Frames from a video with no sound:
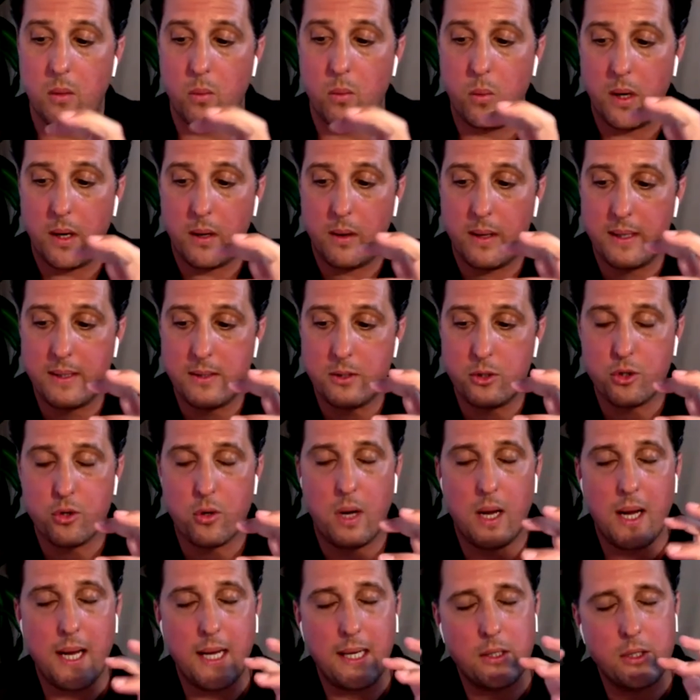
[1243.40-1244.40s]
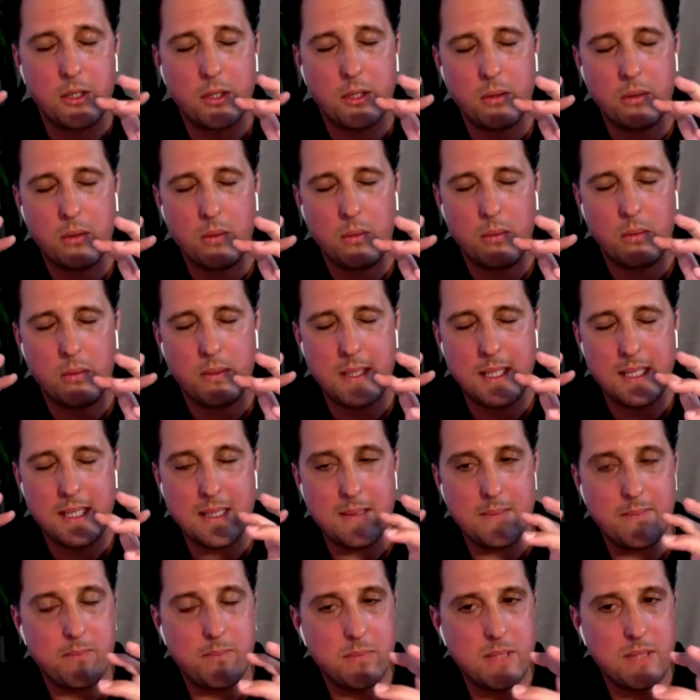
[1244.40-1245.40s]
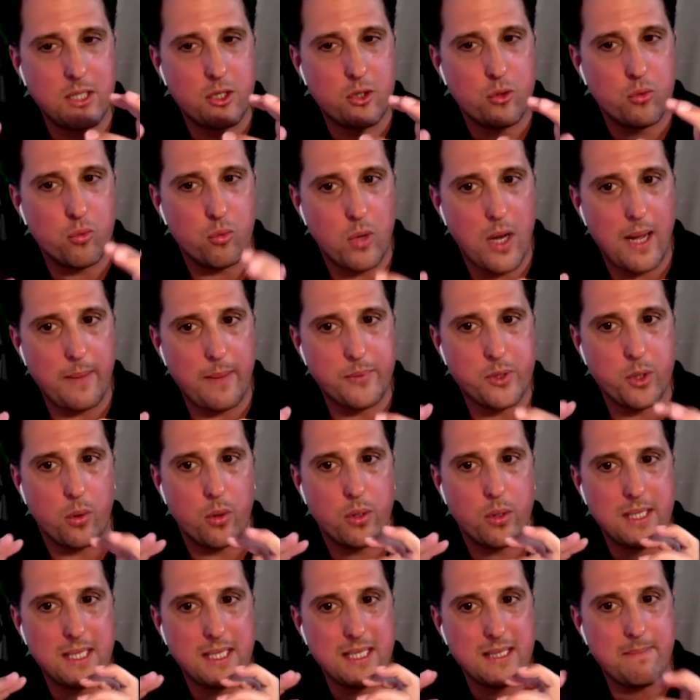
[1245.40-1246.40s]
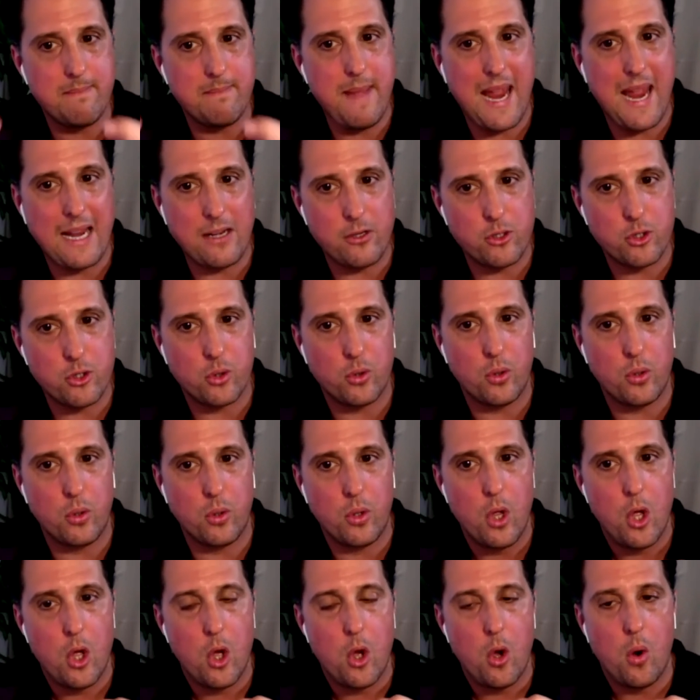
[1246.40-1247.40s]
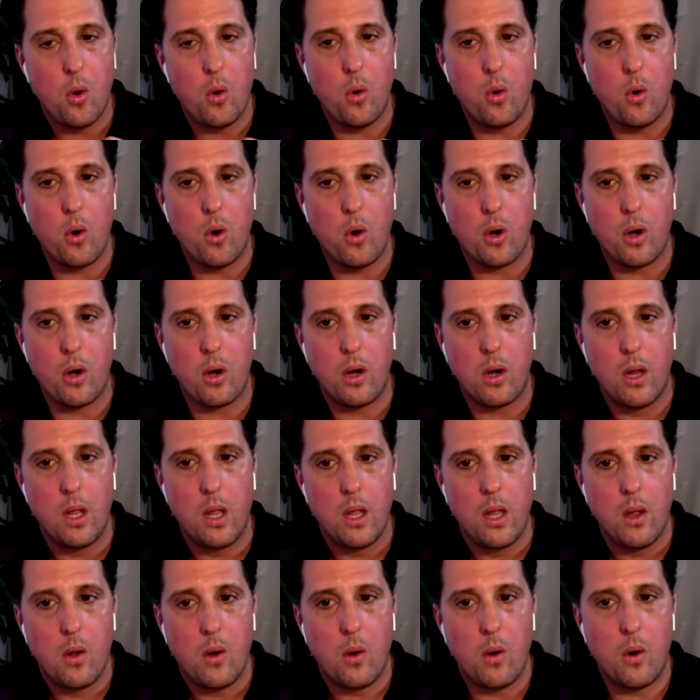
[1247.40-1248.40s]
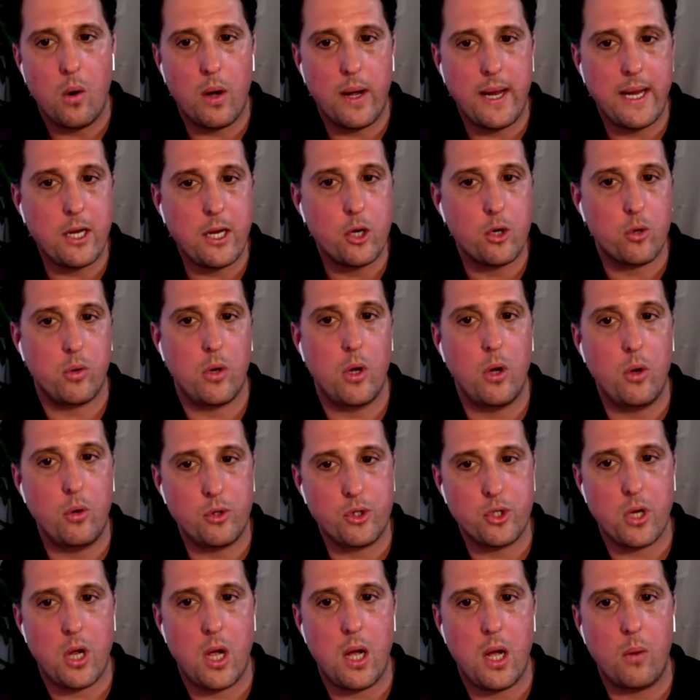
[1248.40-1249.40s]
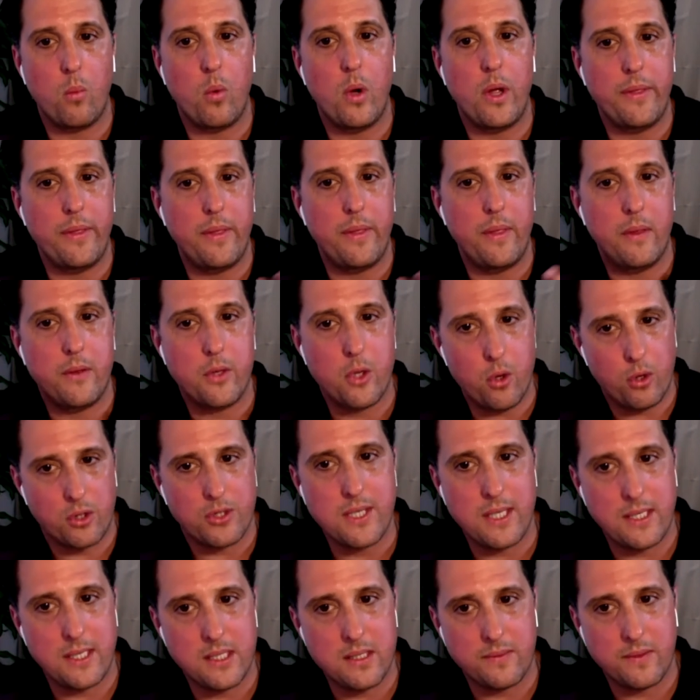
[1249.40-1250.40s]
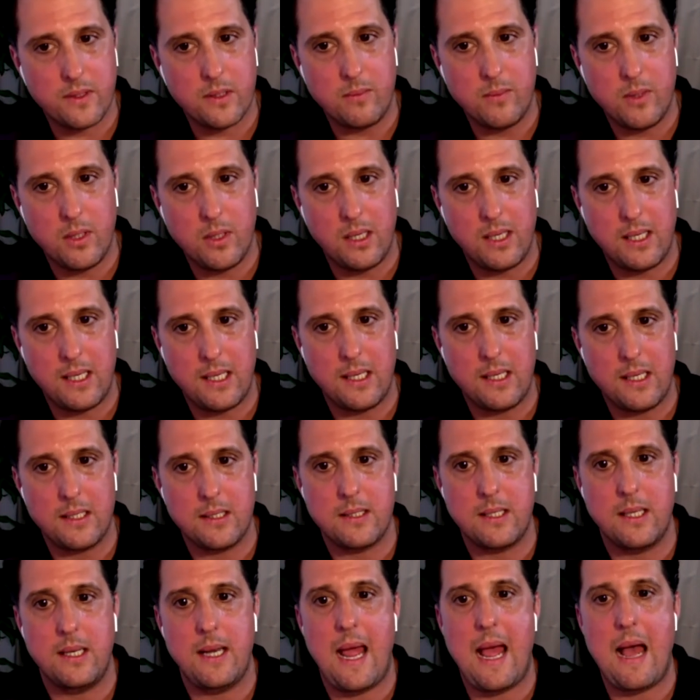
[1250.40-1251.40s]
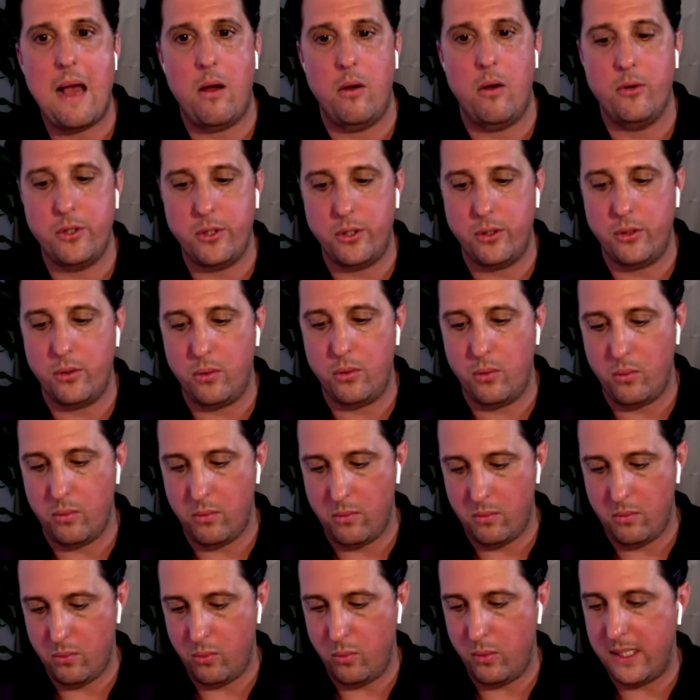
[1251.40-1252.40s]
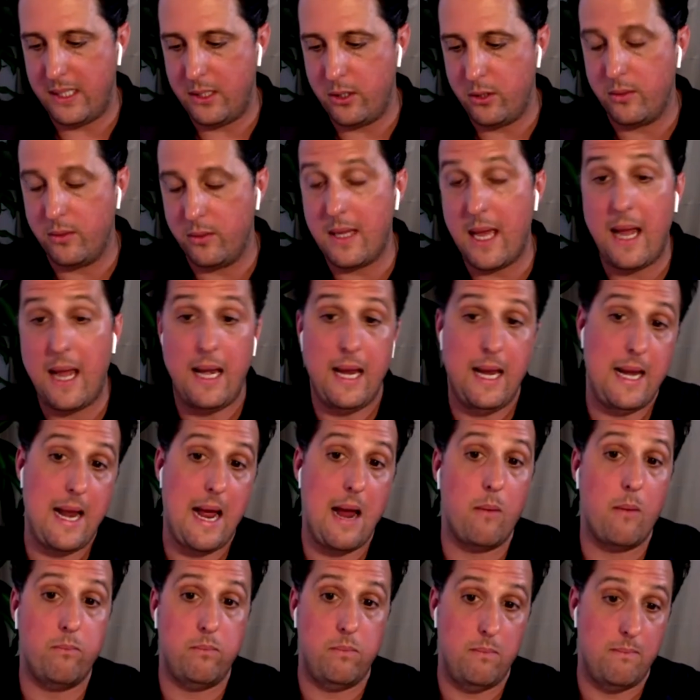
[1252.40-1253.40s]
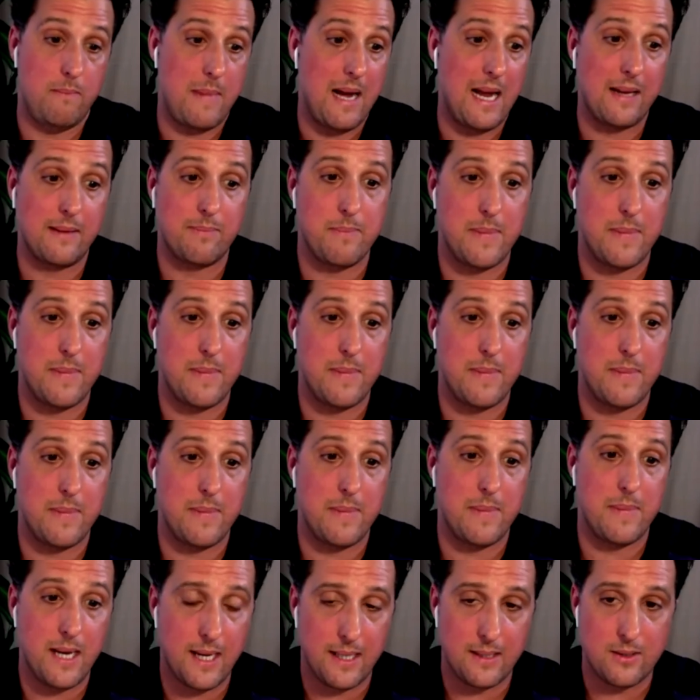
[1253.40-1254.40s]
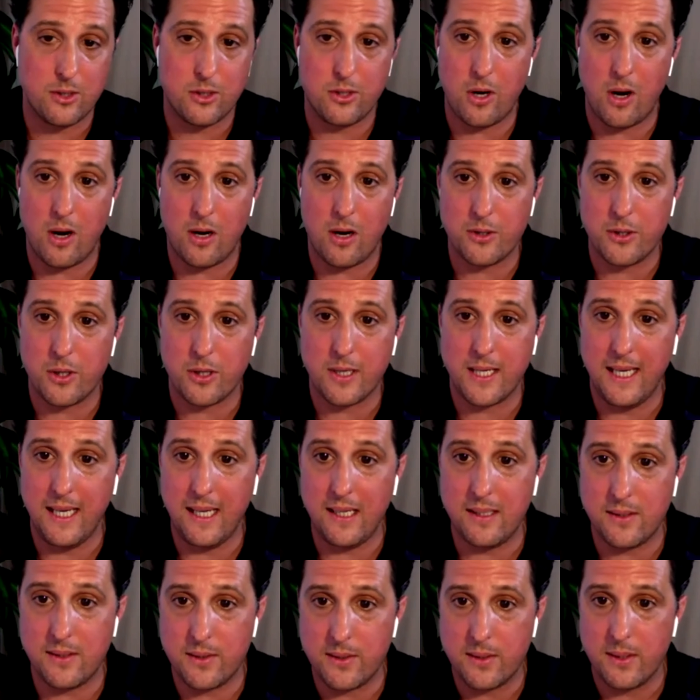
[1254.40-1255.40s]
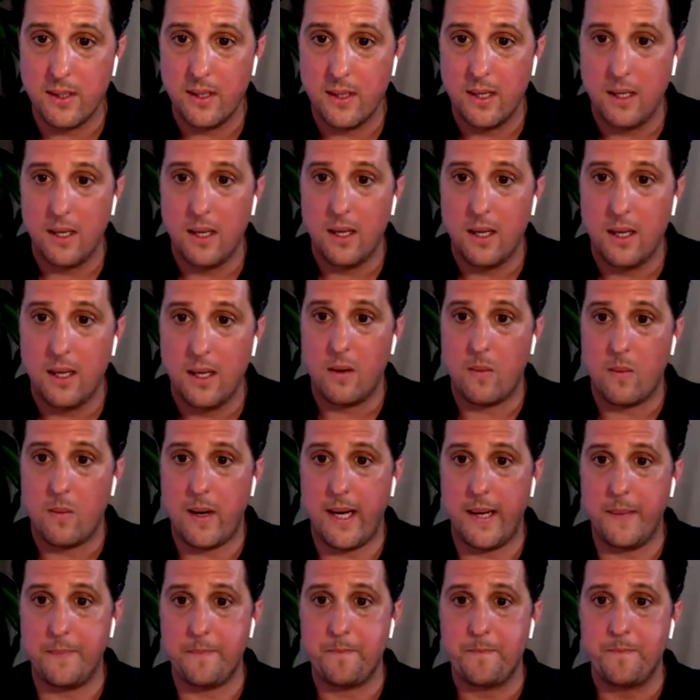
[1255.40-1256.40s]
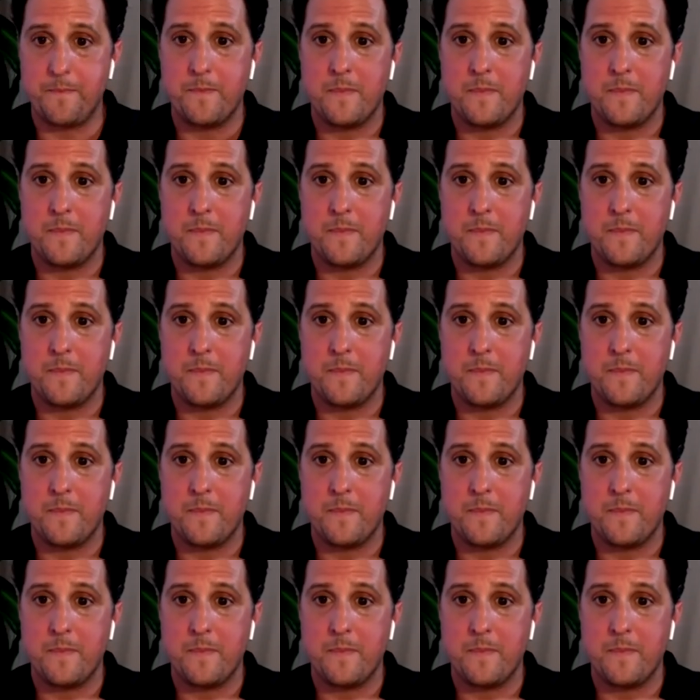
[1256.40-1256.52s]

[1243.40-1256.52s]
where it's trying to disrupt or dismantle or encroach on what your sense of community is, and how do we do that? And my stars are kids, right?